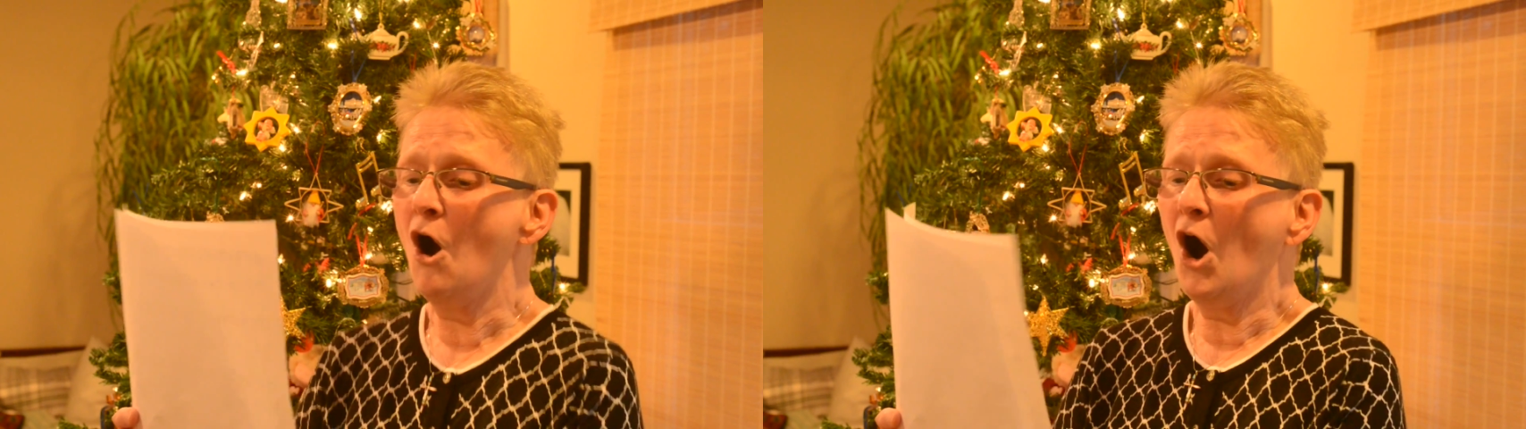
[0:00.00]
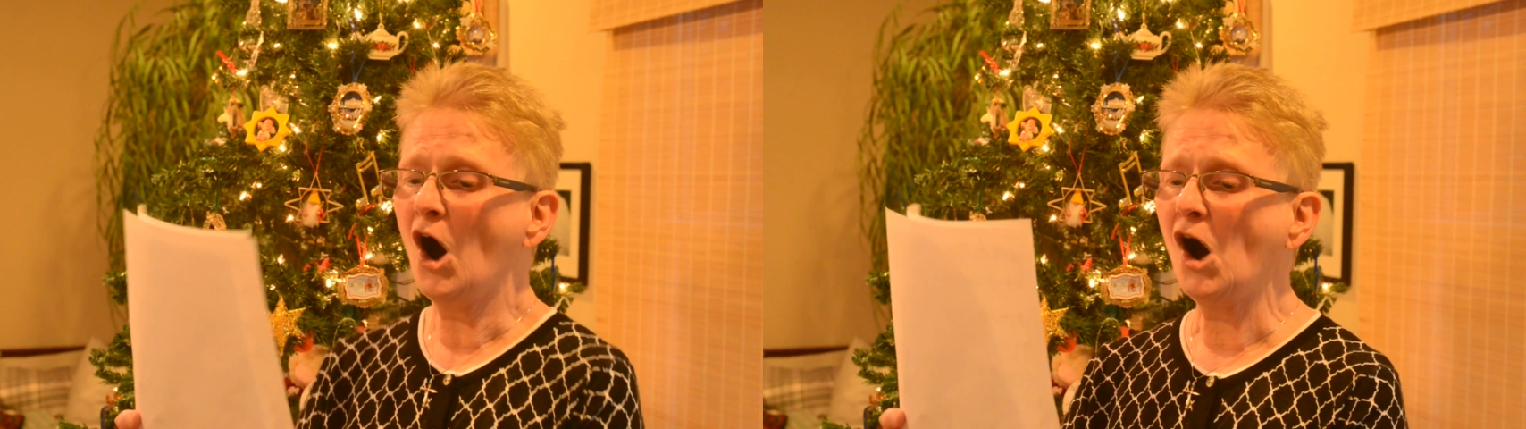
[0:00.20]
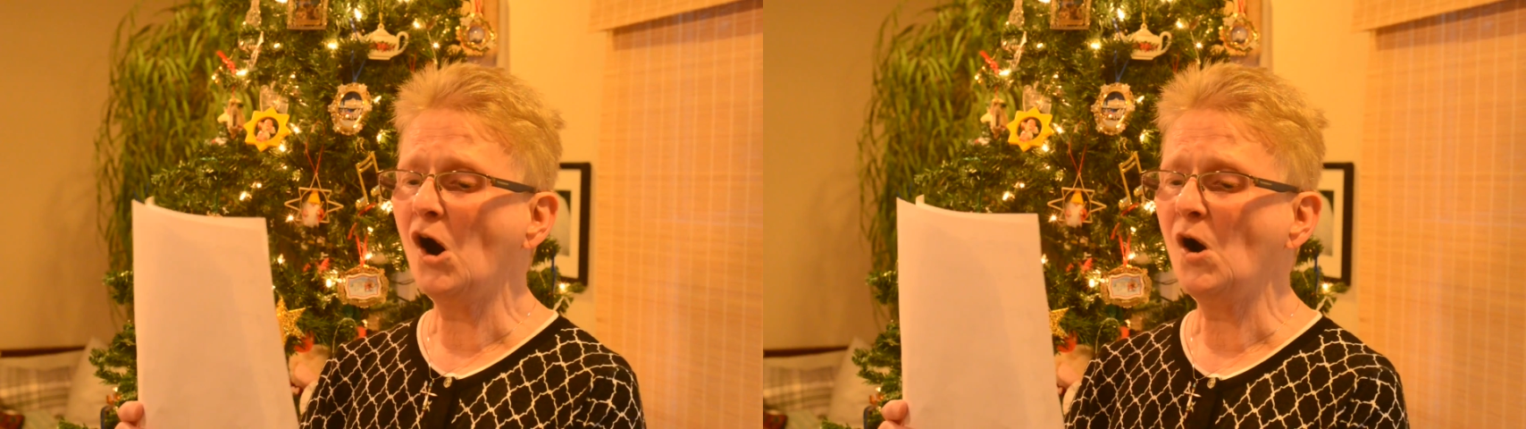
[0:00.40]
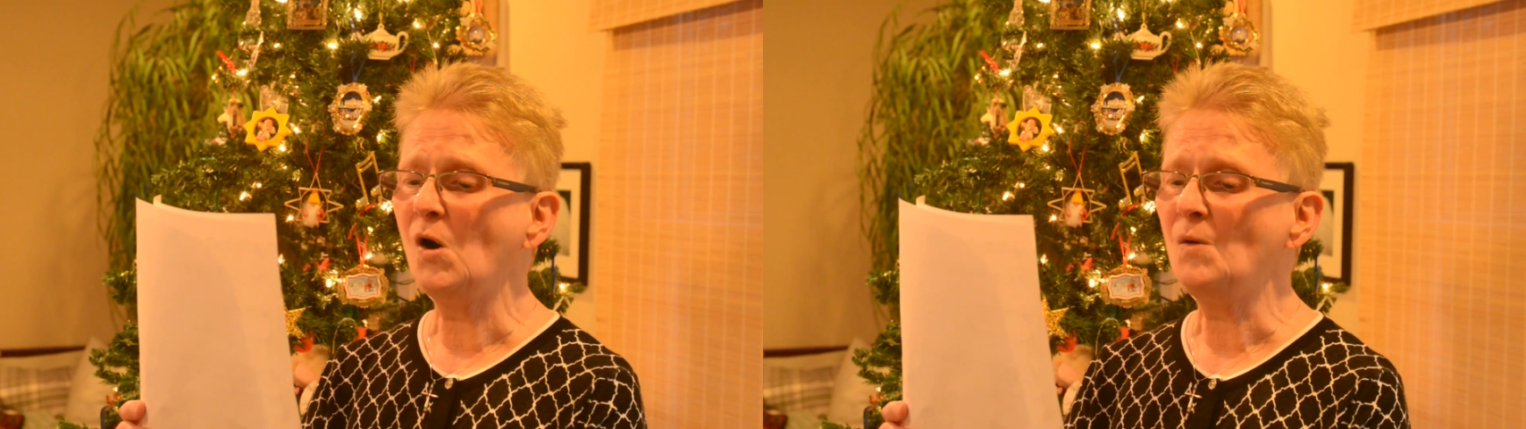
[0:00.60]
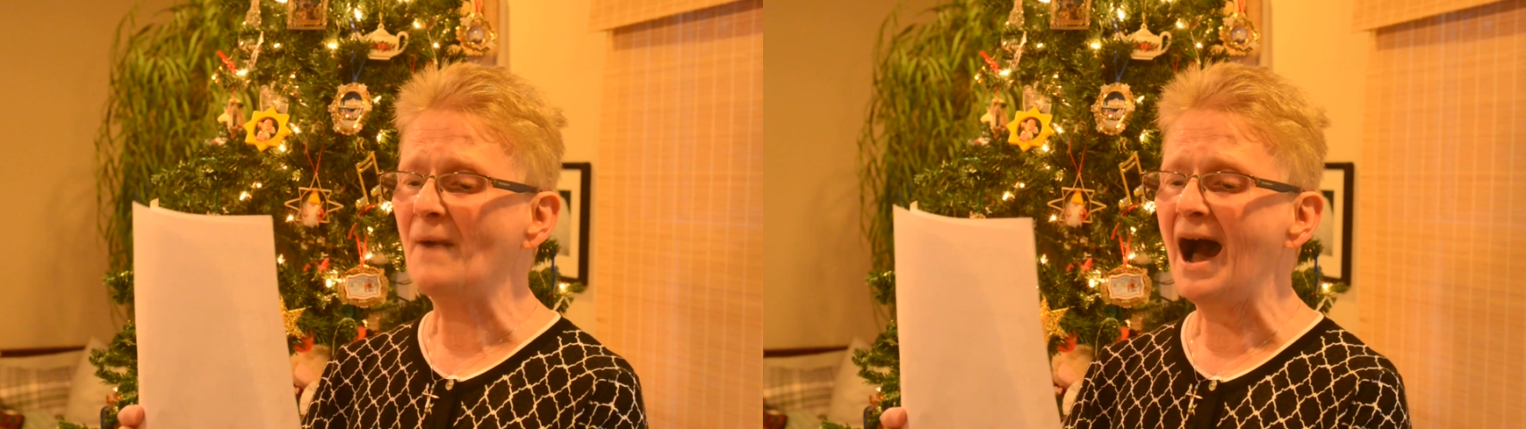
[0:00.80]

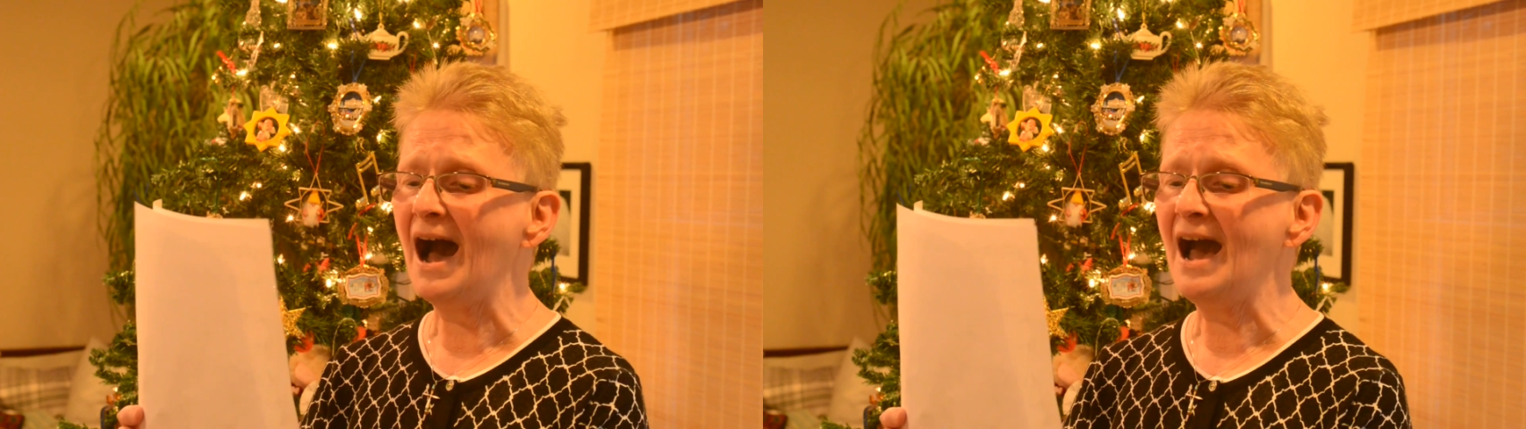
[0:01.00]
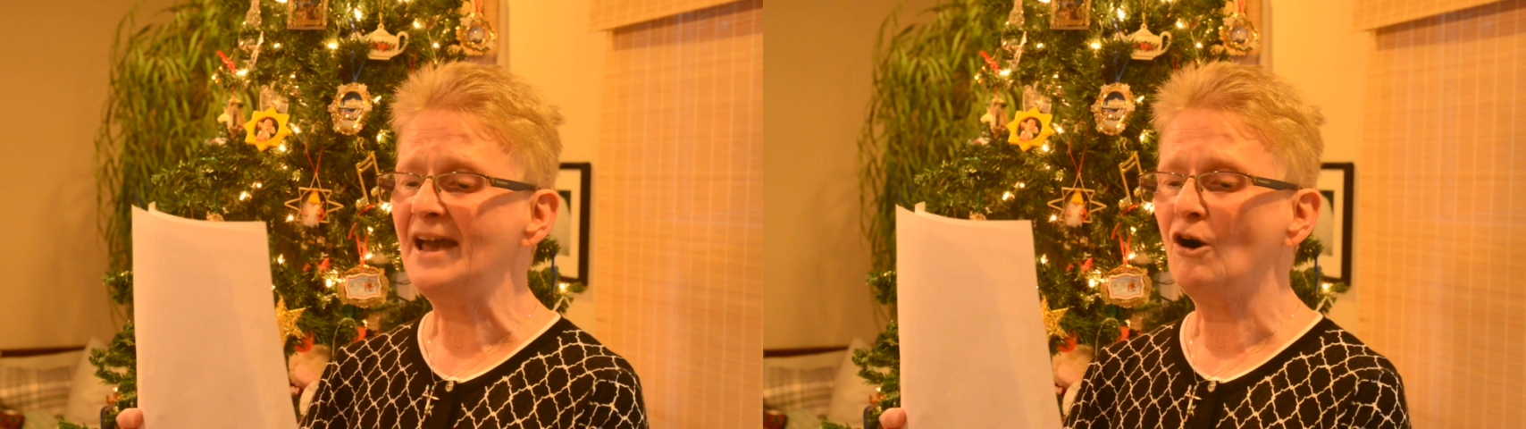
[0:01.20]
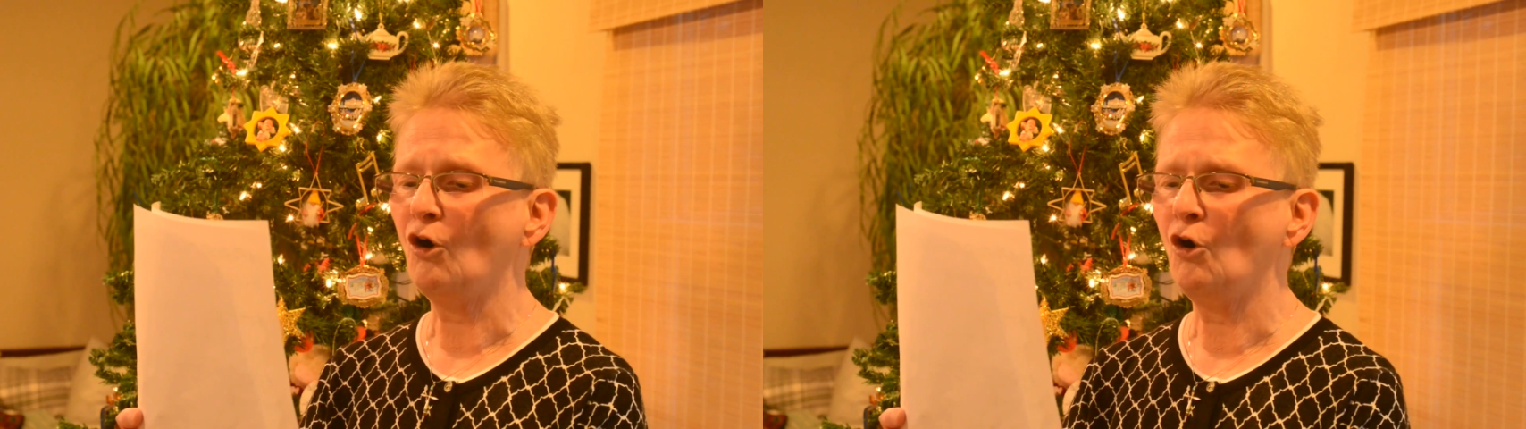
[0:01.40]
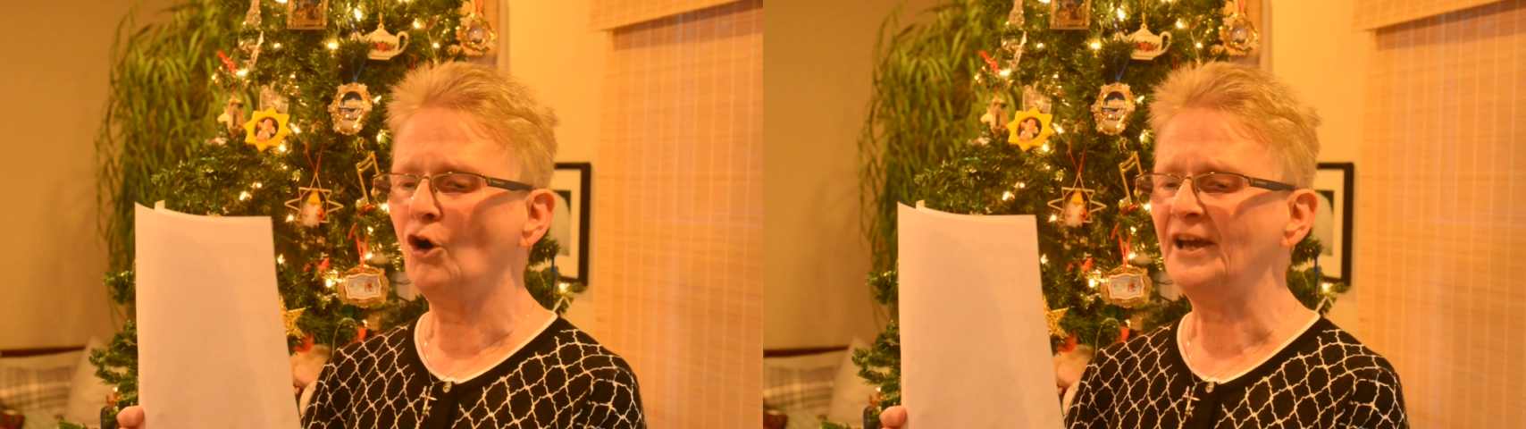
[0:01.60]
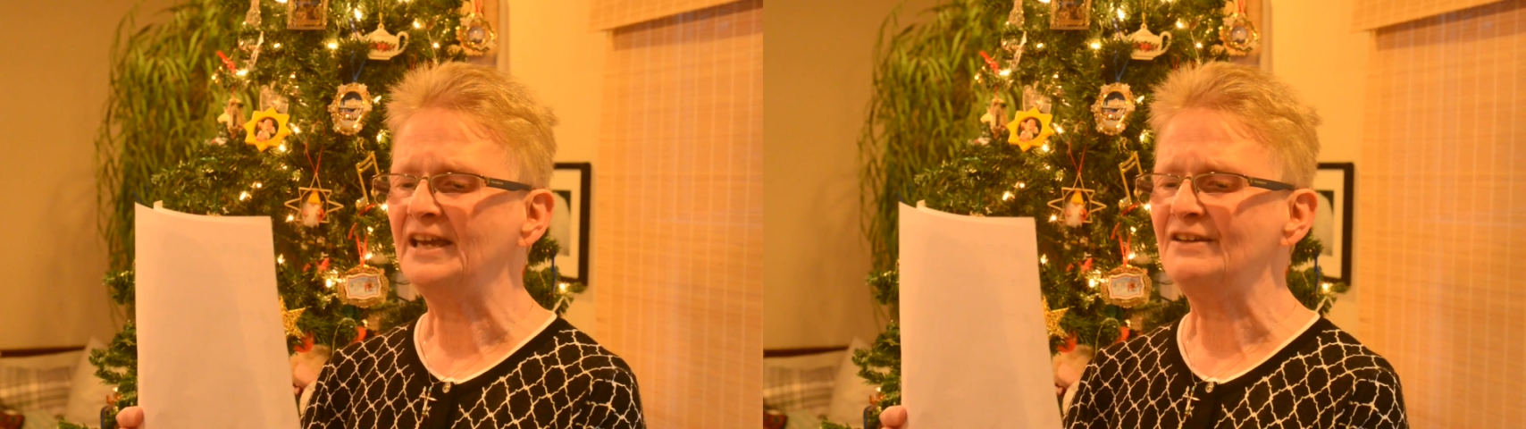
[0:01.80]
oh my
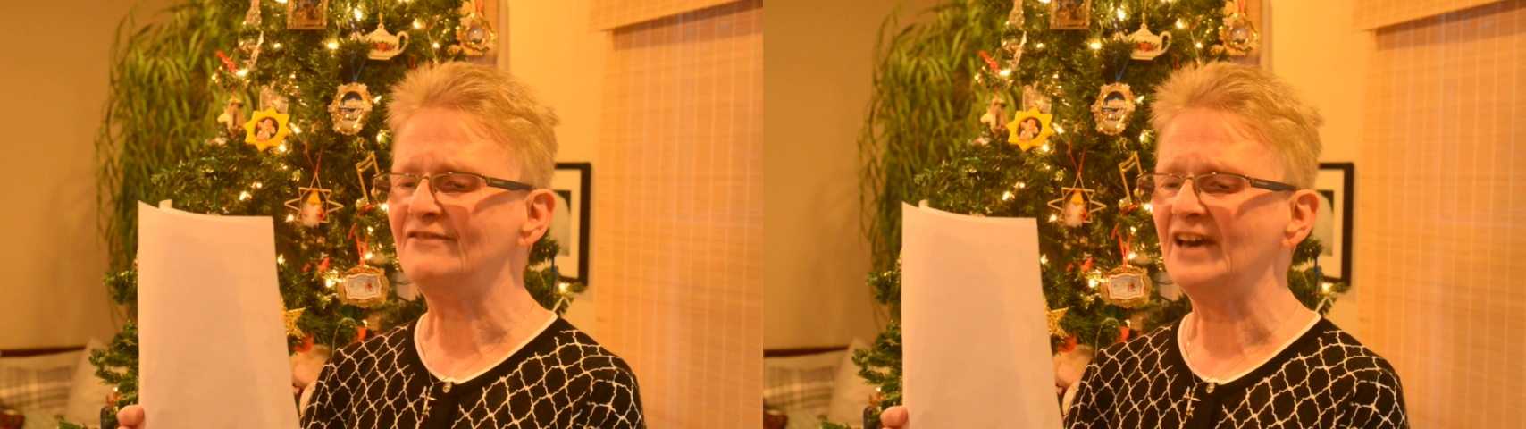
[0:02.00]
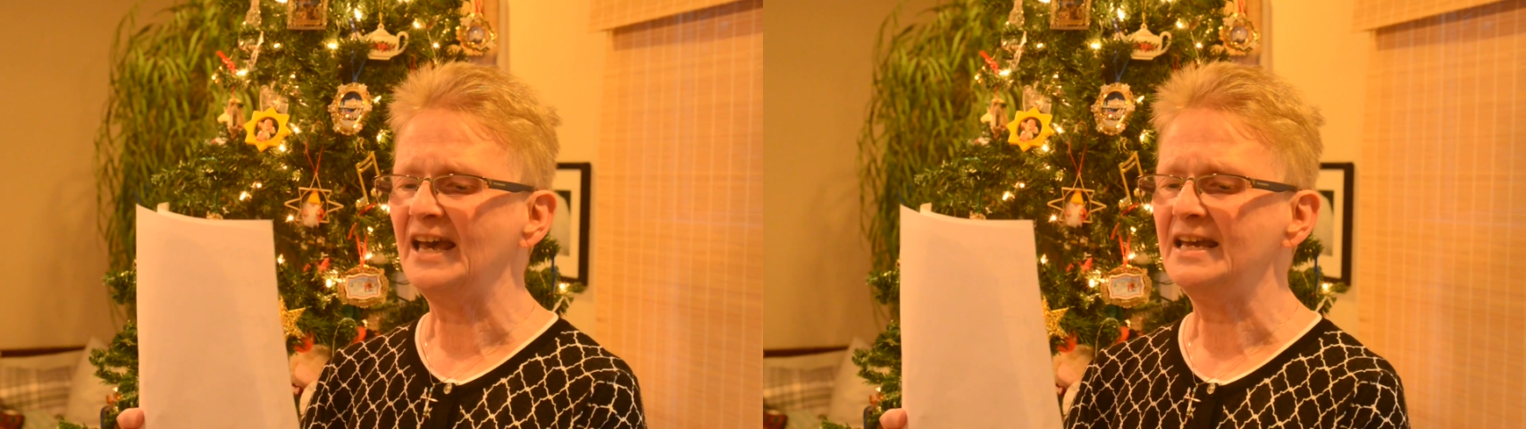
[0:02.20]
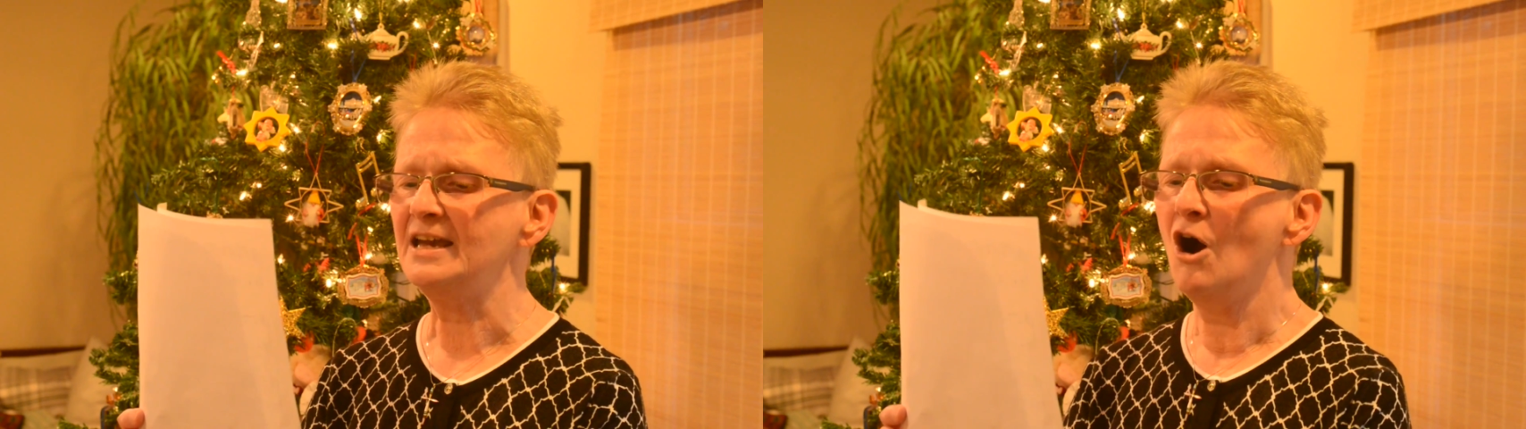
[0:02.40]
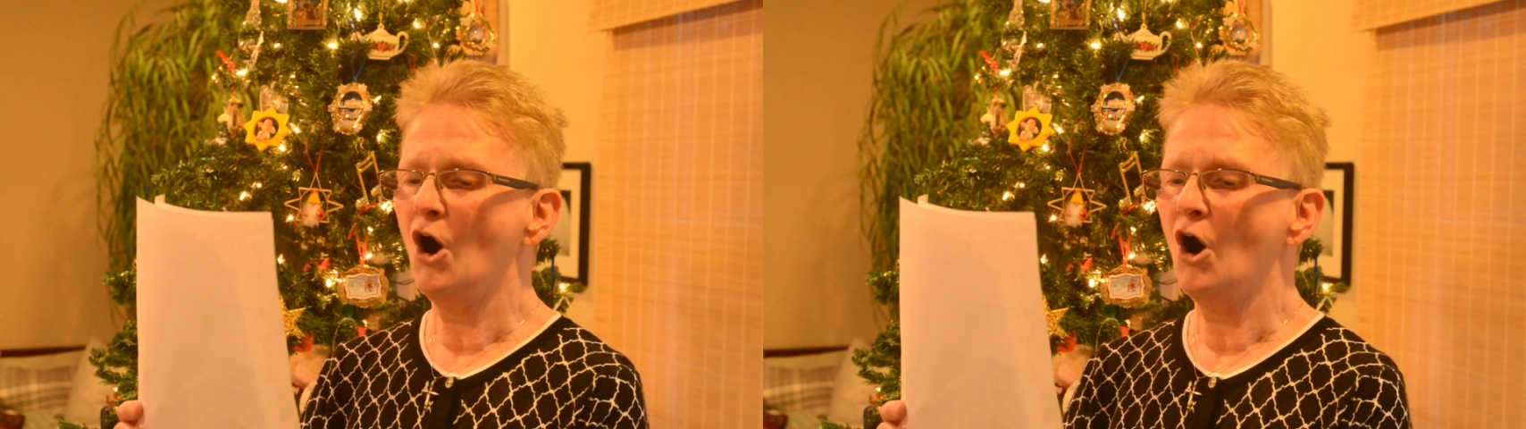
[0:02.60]
oy vey.